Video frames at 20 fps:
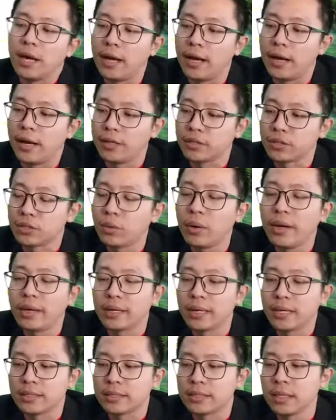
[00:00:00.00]
So what I
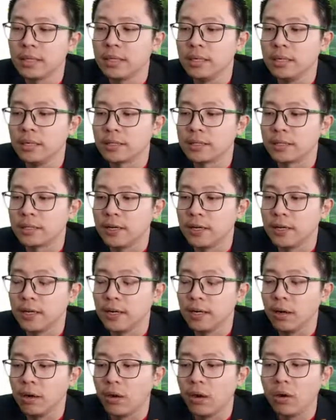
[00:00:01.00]
can say is
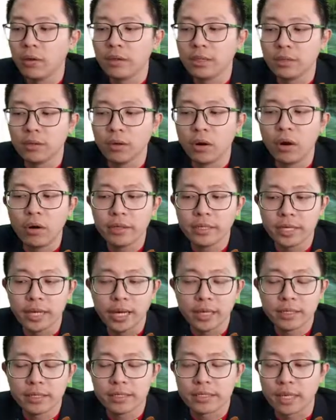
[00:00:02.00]
all the
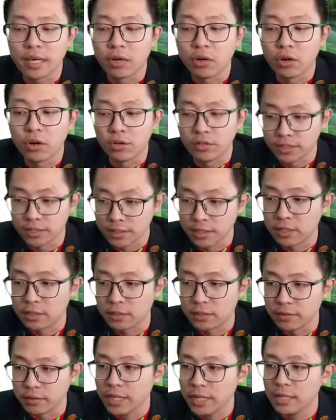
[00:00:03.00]
others are
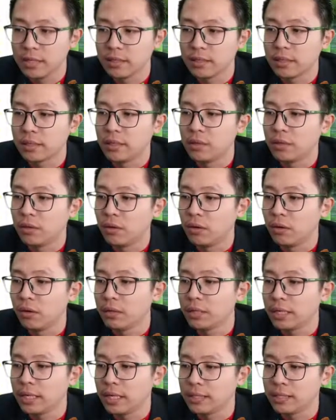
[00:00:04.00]
constant, right? All
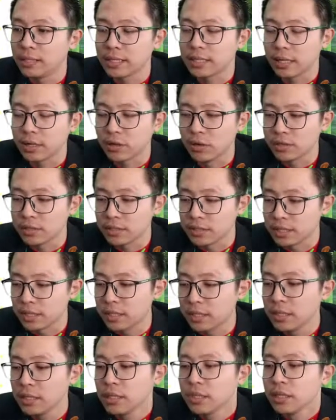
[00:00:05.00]
the others are
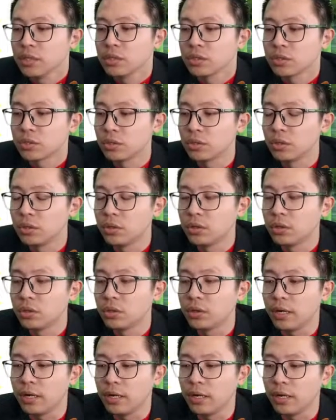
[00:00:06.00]
constant. So
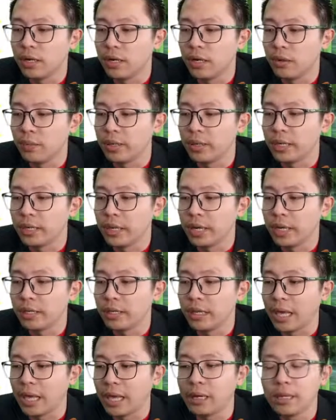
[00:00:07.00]
we can
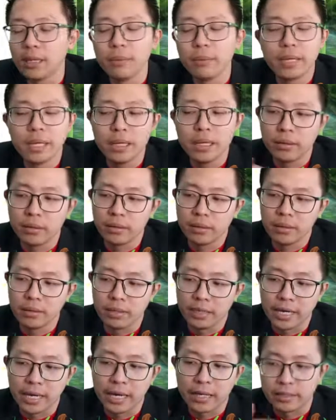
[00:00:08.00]
eliminate
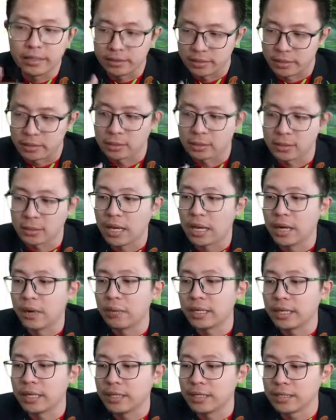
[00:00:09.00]
the others. We
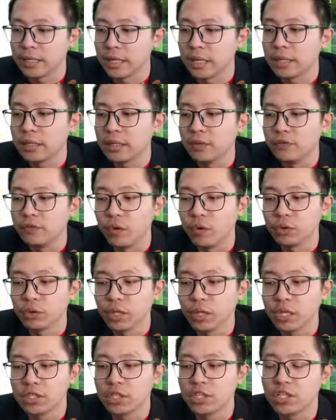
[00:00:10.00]
can say the
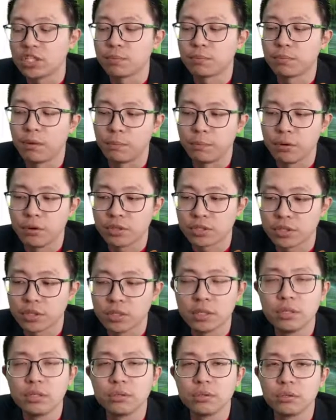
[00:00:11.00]
voltage is
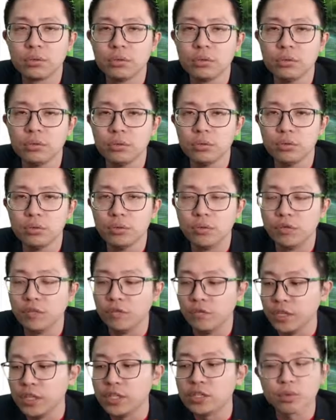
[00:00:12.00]
proportional to
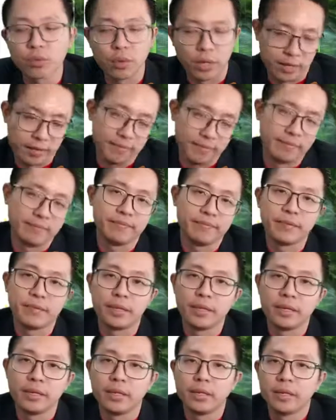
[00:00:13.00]
V square.
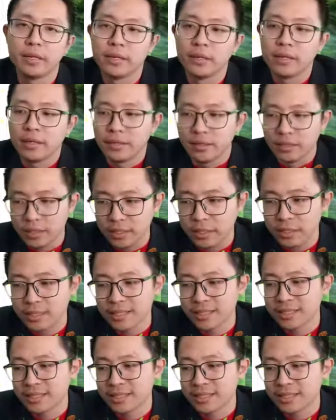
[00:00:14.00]
This